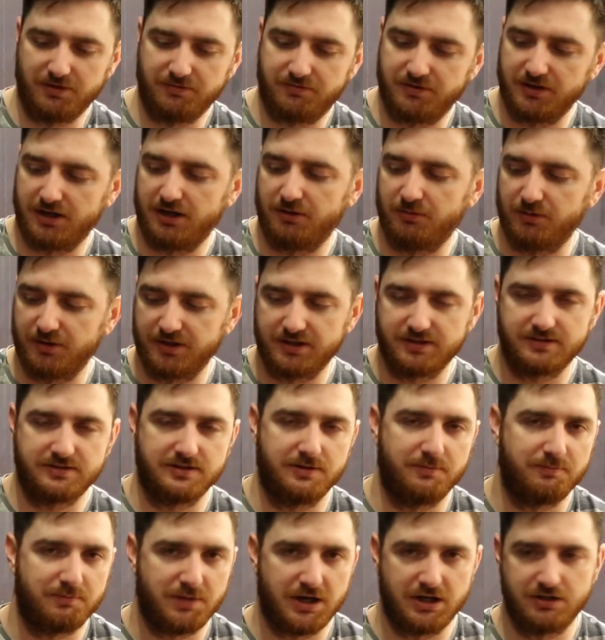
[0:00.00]
if you are wanting
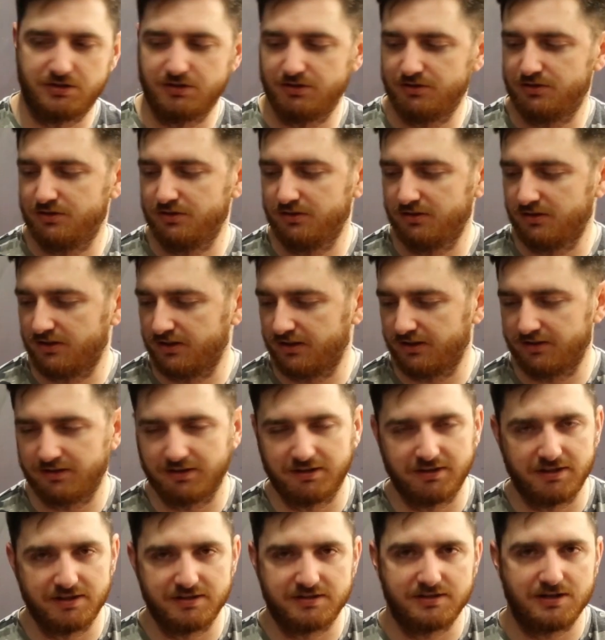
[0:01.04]
some budget shoe, like I think these